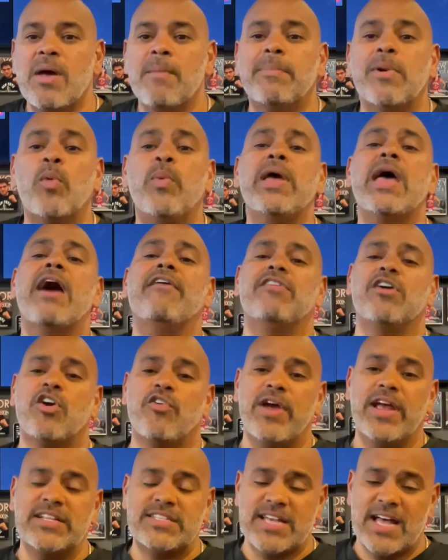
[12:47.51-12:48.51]
but we have a
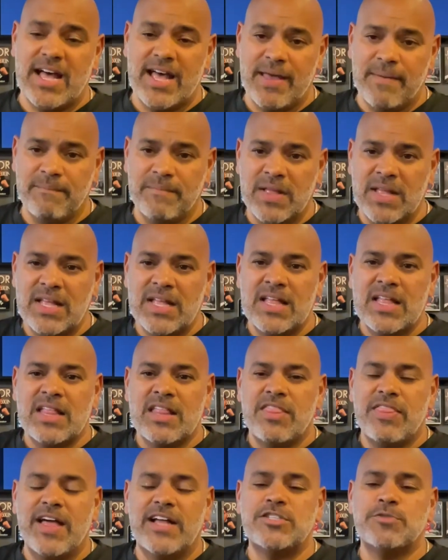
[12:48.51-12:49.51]
great time.
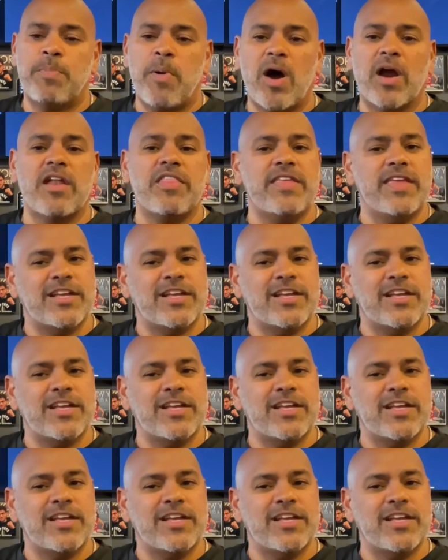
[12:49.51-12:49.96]
That's part of the